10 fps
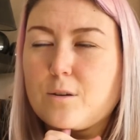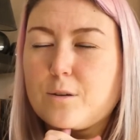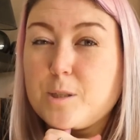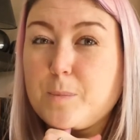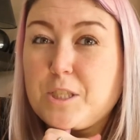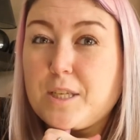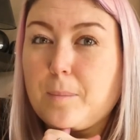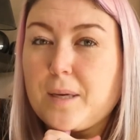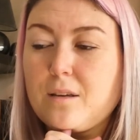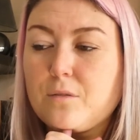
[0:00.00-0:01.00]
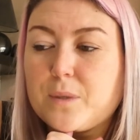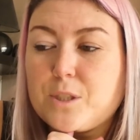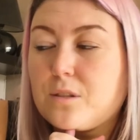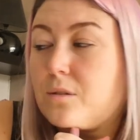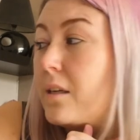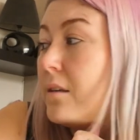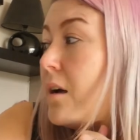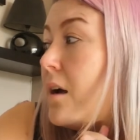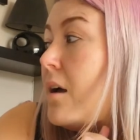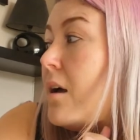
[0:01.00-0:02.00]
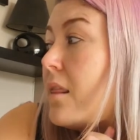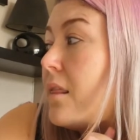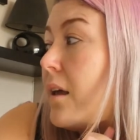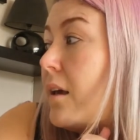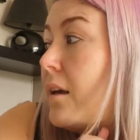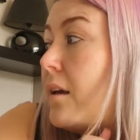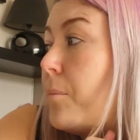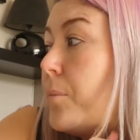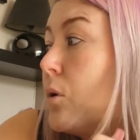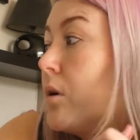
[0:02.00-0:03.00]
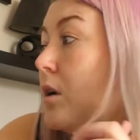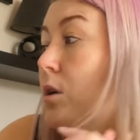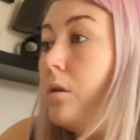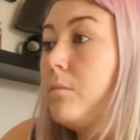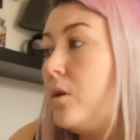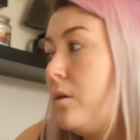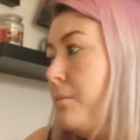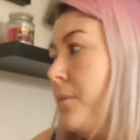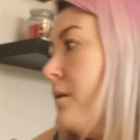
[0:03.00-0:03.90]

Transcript: crispy chili beef, which is in the book Nom Nom.